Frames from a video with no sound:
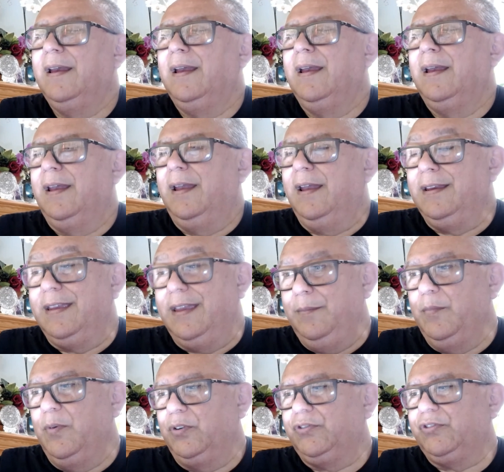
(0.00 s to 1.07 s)
And he
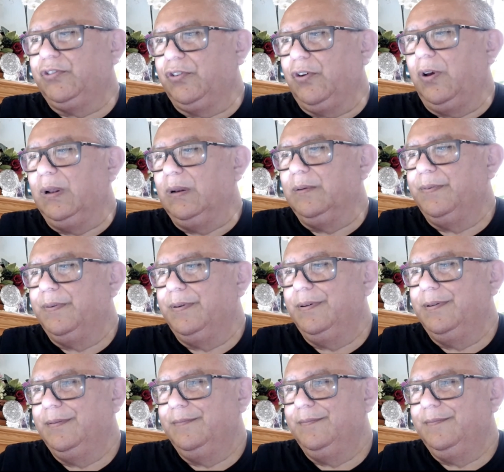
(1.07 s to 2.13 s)
must solve
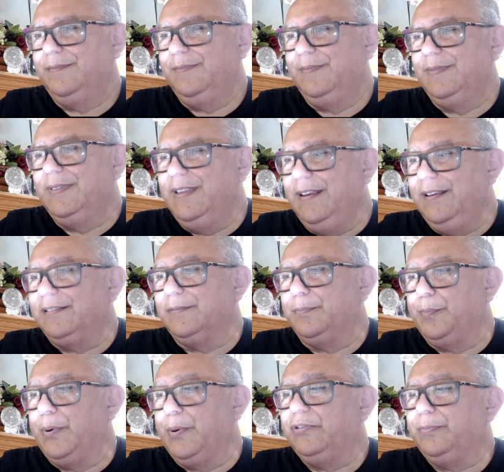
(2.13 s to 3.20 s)
this
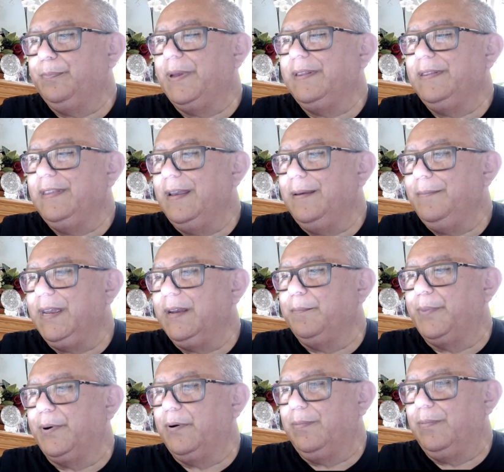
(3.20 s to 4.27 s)
post-pandemic
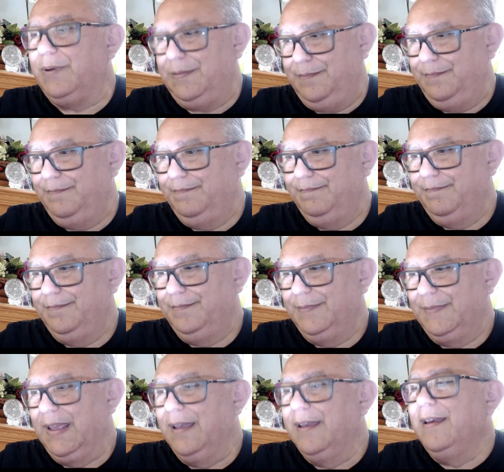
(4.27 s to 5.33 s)
problem.
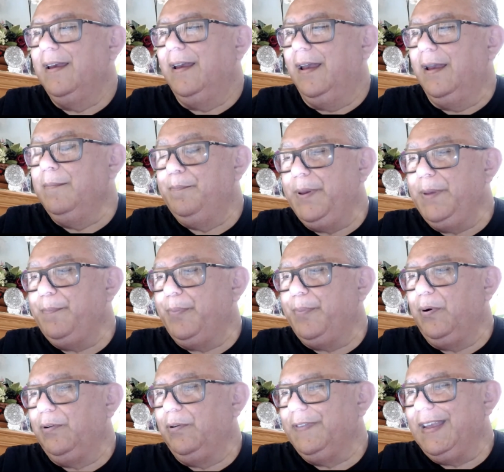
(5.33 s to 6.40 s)
And people
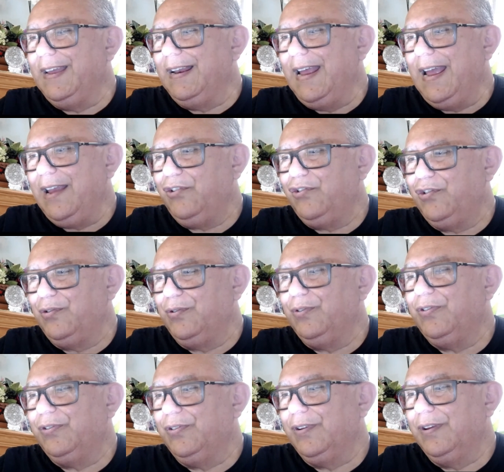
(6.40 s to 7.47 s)
on the
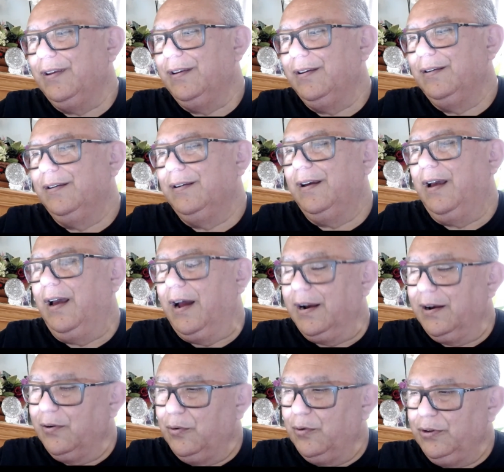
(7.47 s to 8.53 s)
elections are
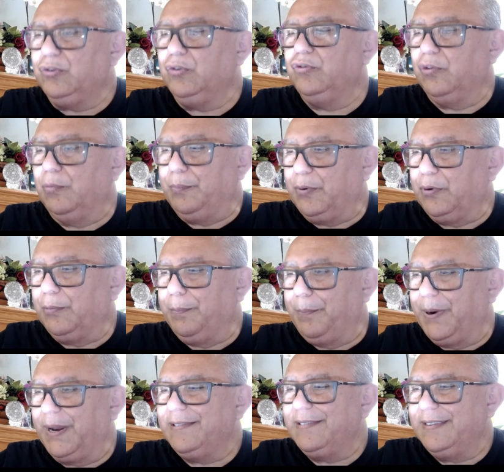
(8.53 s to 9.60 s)
going to support
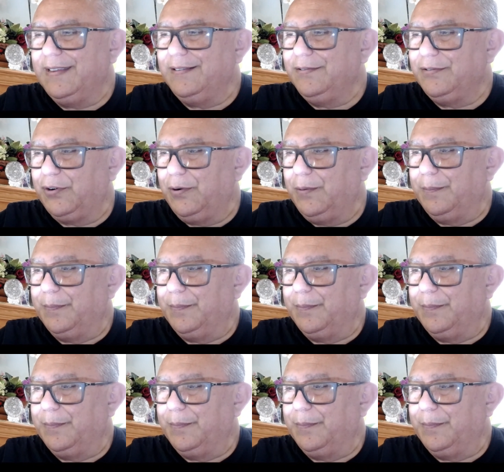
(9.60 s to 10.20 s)
President Trump